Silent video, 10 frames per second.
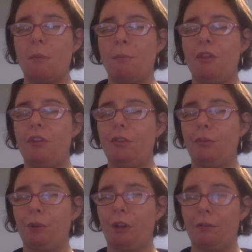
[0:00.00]
But this
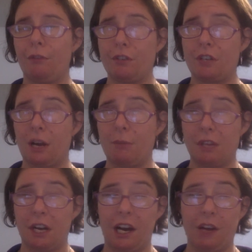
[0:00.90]
is one of the first times
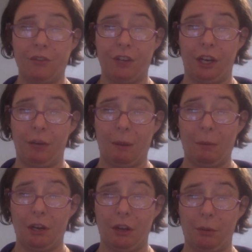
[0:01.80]
that I've seen,
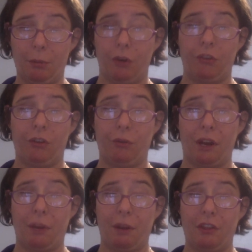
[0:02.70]
maybe another book she's
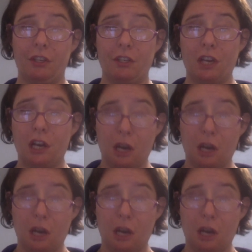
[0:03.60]
read about this,